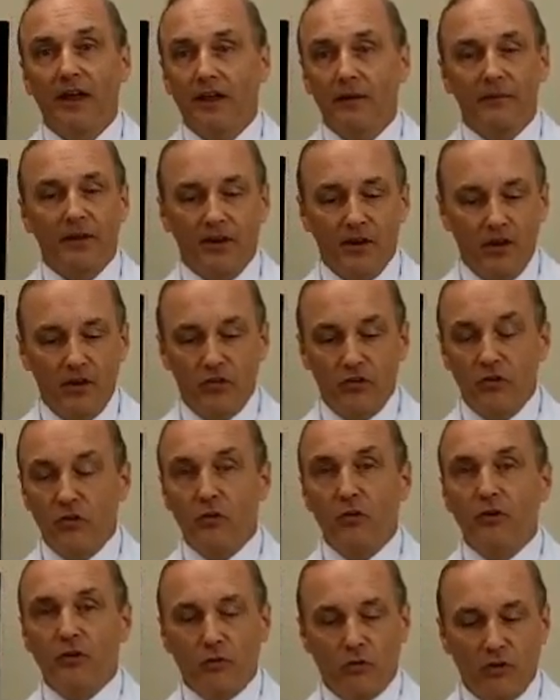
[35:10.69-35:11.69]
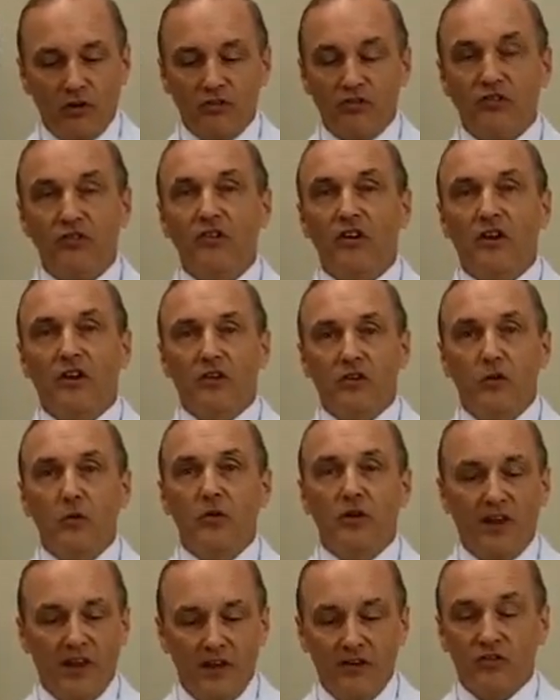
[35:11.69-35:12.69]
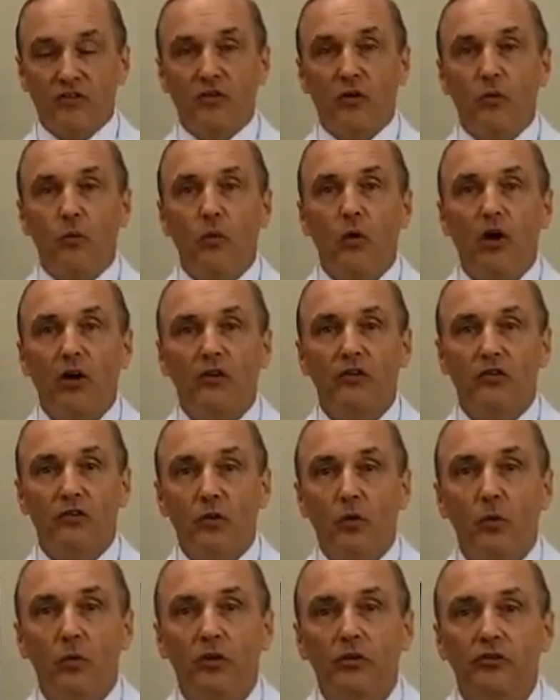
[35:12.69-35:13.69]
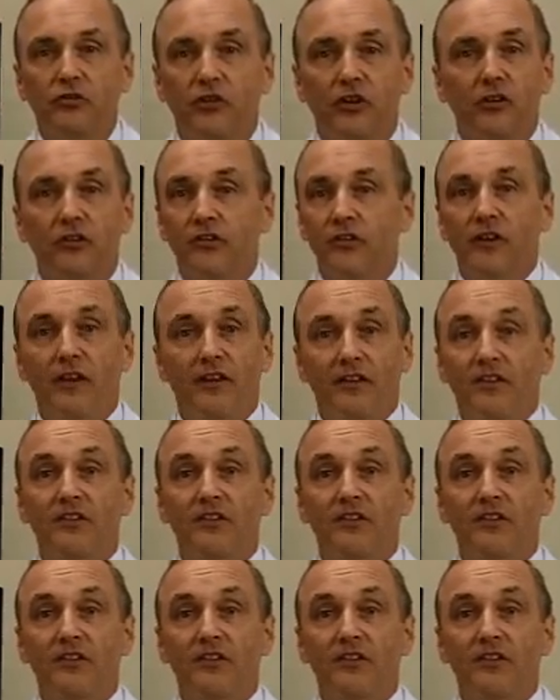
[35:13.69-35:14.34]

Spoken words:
I mean, no crutches, no canes, no walkers, no wheelchairs.